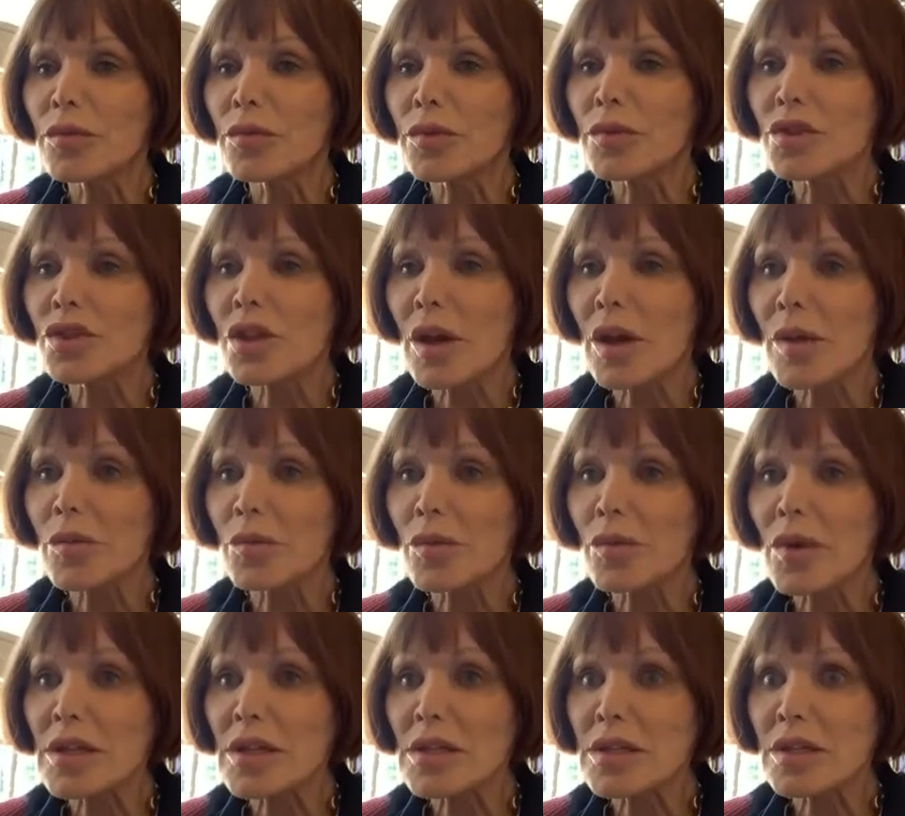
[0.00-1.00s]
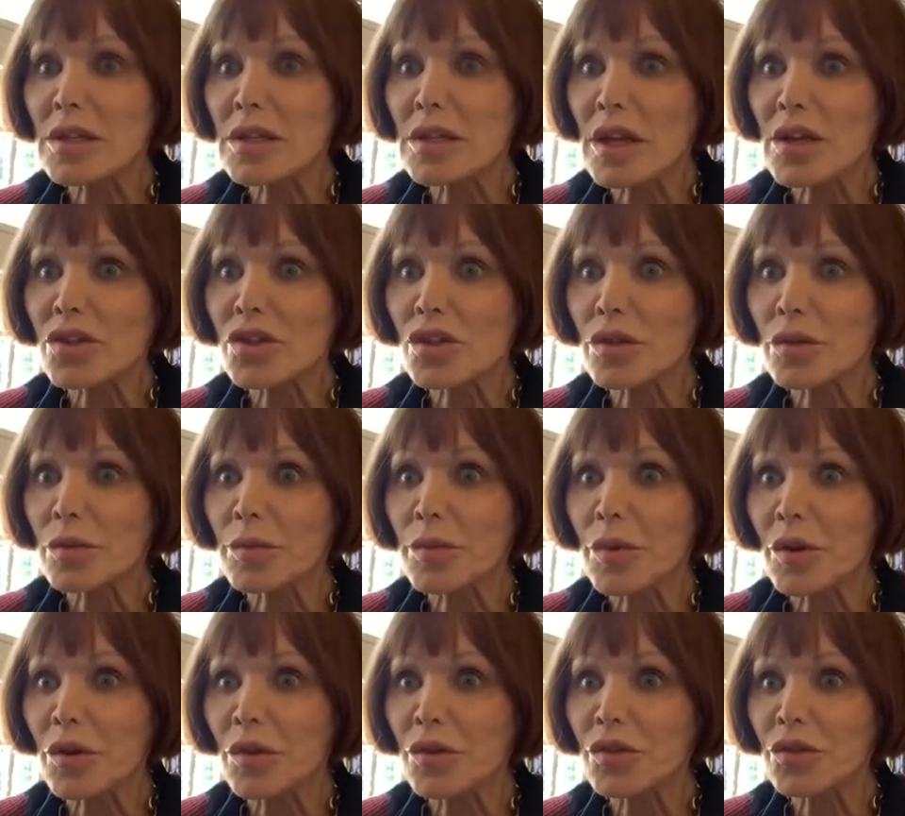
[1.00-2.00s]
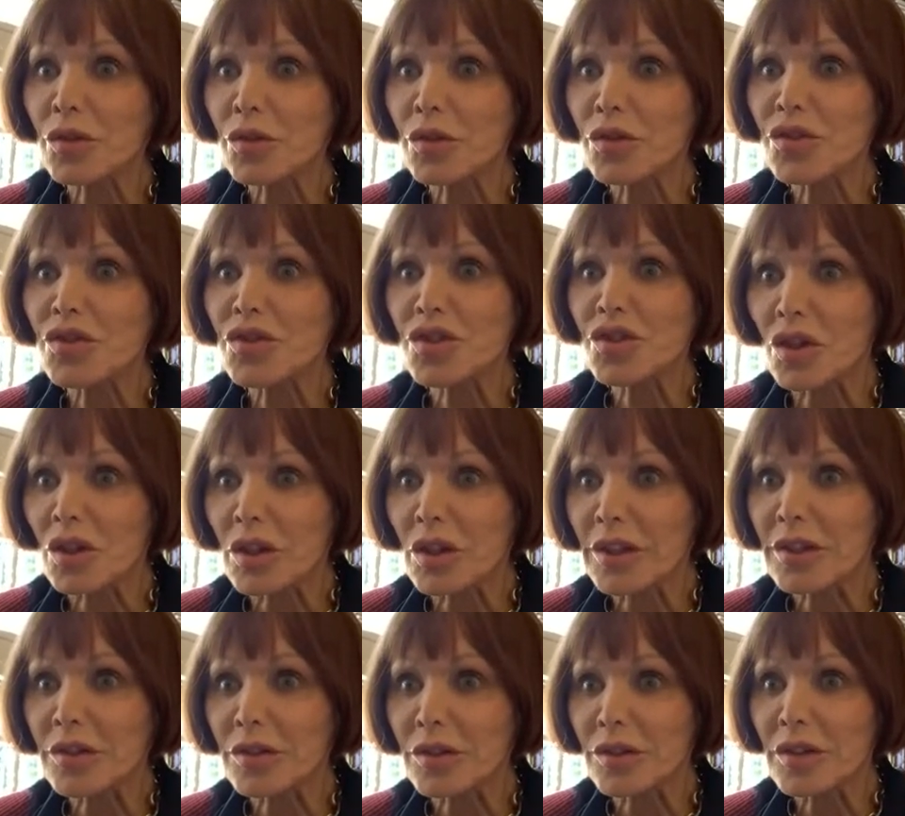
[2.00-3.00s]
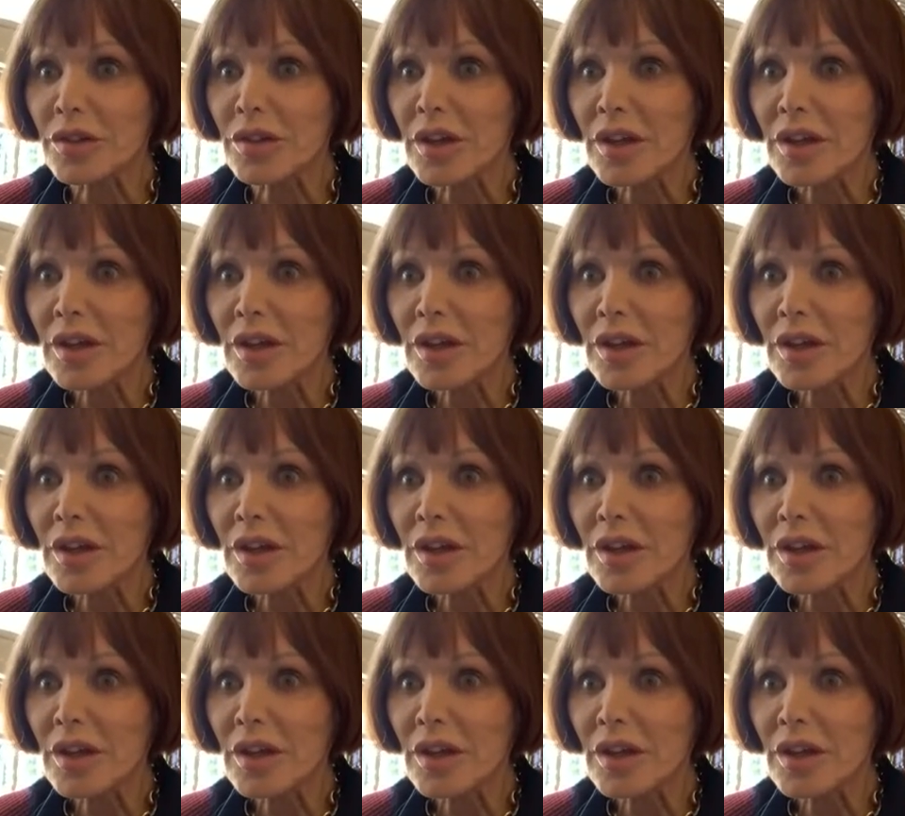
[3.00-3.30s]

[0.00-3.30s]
the chap that writes at the National Post, who's jolly good.